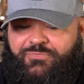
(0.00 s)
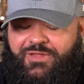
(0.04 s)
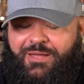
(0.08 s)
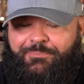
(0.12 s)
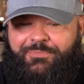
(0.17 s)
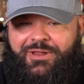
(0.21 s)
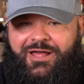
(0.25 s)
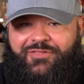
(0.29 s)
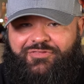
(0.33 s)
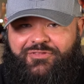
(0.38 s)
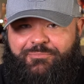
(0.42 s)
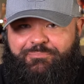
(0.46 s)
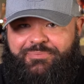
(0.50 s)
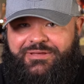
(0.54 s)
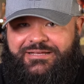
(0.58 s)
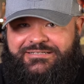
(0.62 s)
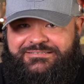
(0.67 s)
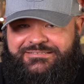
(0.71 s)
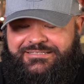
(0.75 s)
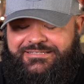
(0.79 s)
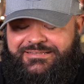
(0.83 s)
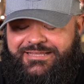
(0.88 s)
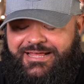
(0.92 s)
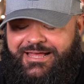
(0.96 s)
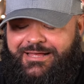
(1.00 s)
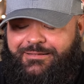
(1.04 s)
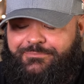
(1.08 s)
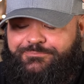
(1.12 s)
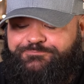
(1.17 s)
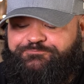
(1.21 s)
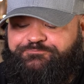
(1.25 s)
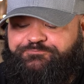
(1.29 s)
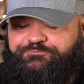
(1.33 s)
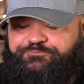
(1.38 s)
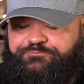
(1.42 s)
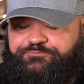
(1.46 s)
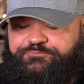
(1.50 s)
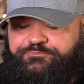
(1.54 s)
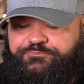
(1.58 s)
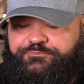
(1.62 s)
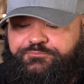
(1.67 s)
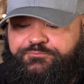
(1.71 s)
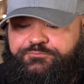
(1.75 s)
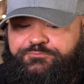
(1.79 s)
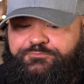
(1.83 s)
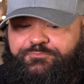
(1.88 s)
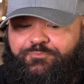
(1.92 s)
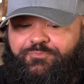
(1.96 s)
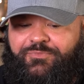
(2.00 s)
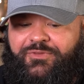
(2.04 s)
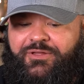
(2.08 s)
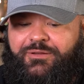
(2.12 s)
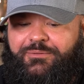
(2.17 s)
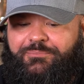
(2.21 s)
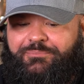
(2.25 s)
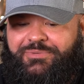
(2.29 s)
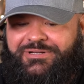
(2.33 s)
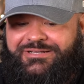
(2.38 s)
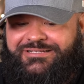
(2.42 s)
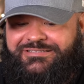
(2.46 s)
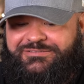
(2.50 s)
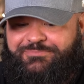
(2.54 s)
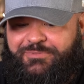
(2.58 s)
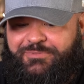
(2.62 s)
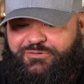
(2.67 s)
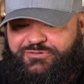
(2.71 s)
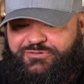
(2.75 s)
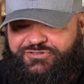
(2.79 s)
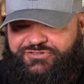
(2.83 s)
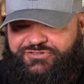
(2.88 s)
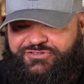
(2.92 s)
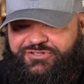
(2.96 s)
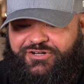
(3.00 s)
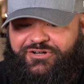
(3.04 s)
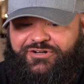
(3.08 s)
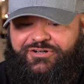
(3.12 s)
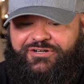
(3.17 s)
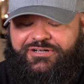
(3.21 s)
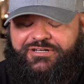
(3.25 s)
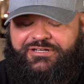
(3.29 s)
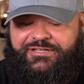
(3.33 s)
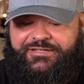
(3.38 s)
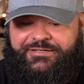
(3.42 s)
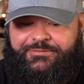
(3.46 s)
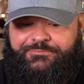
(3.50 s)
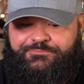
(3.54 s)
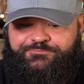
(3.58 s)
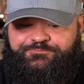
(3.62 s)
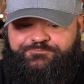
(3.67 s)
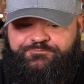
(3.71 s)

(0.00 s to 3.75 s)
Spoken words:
I'm not the best at that, but it's most certainly